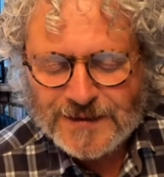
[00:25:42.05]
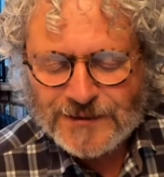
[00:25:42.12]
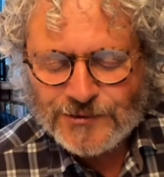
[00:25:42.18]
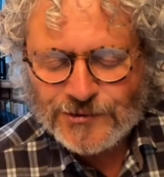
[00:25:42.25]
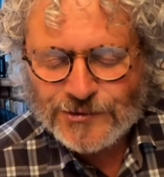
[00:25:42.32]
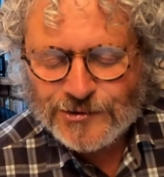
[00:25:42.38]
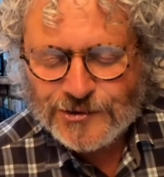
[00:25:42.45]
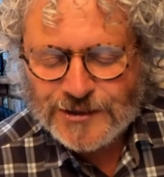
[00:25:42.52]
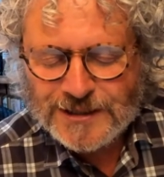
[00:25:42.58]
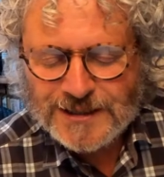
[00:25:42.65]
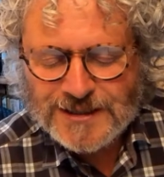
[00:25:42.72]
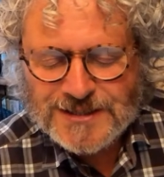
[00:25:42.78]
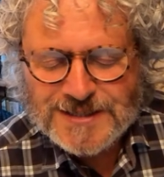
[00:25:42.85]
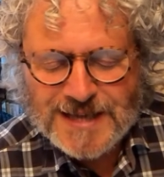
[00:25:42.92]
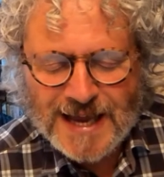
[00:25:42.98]
these
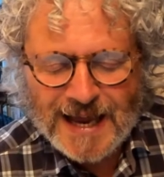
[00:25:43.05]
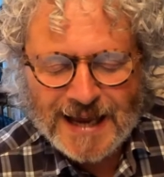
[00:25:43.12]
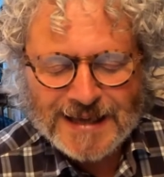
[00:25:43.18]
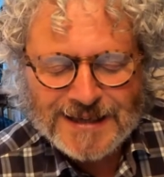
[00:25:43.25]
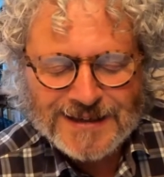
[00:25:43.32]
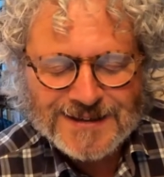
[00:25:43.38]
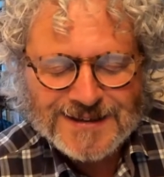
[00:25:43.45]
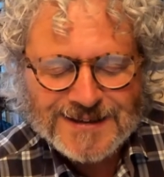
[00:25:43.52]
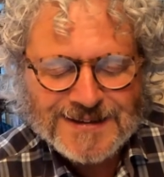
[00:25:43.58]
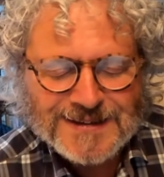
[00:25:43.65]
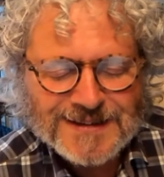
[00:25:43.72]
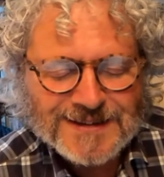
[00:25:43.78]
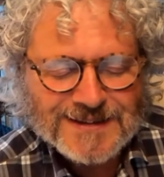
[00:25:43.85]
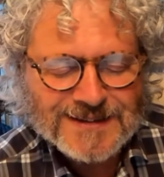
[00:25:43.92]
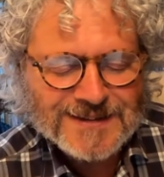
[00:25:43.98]
trees anchored in
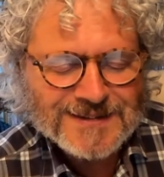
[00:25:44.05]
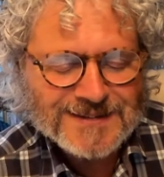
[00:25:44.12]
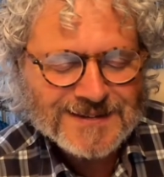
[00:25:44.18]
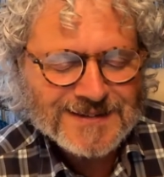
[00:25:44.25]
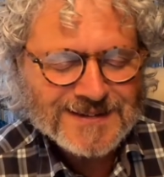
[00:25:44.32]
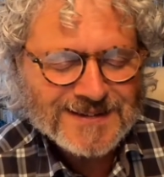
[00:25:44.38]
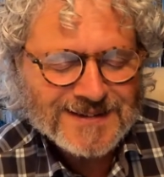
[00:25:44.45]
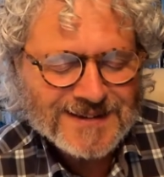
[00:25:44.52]
the earth